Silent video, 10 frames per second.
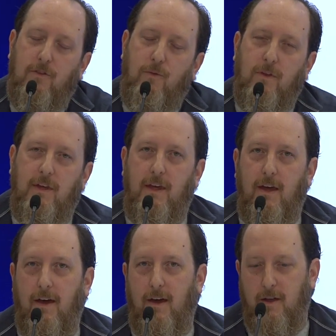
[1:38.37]
It's really,
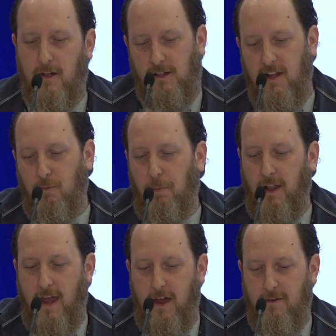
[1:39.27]
let's
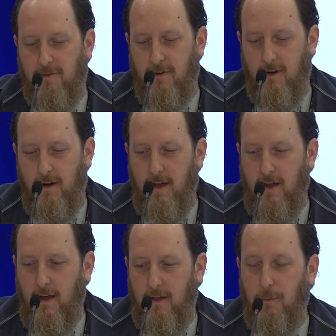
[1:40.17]
plan for
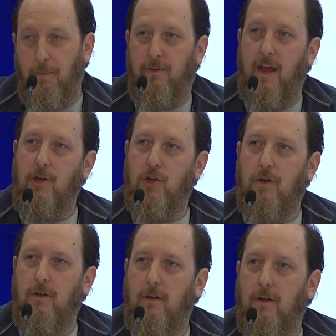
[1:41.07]
the
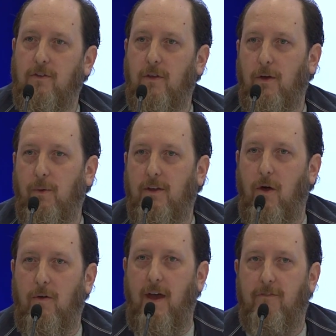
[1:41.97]
potential so that we
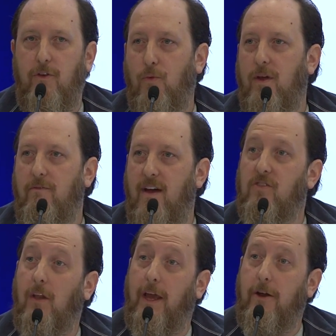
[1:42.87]
don't have to
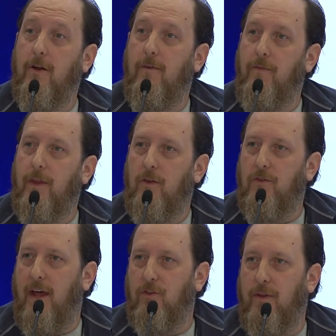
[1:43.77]
reinvest later.
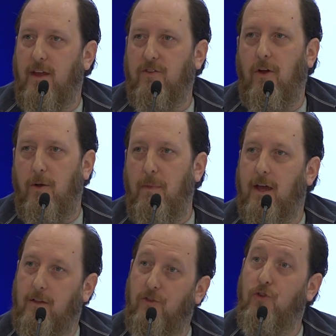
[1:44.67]
So that's when they started
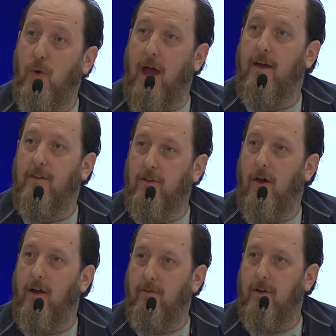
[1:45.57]
making the 2 heads
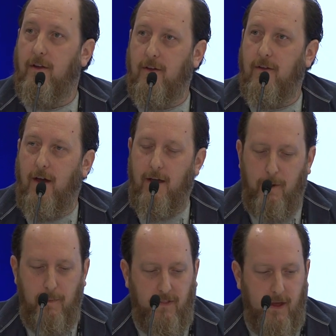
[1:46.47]
on every
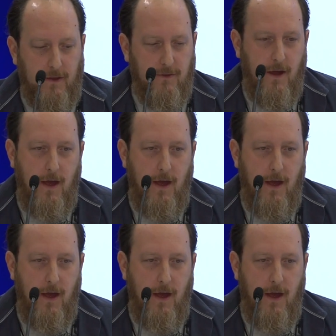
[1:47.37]
item and things.